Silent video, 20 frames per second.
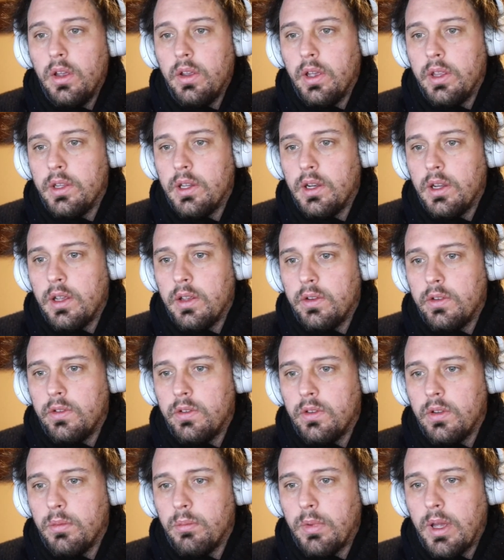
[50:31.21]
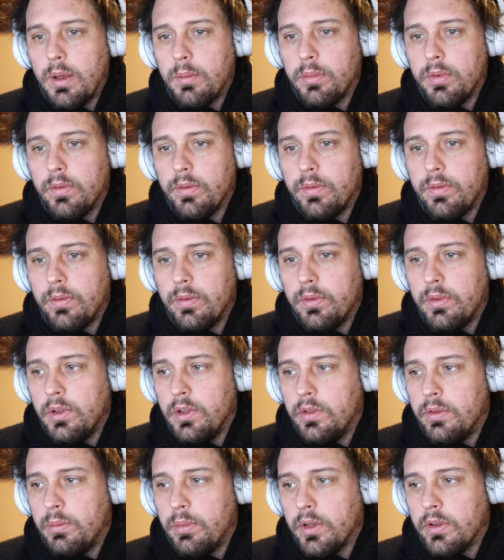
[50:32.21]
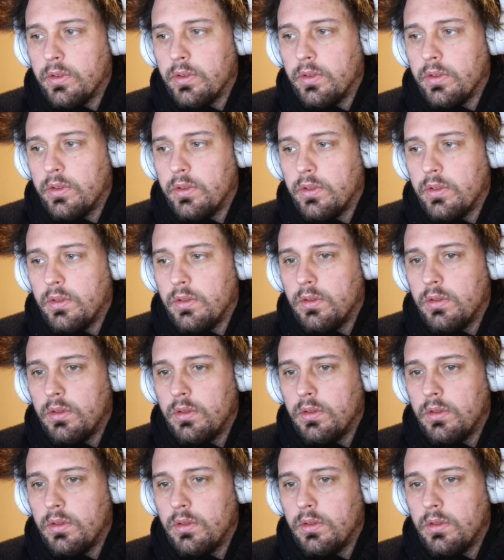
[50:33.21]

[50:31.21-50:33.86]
And then it has the map of these pixels.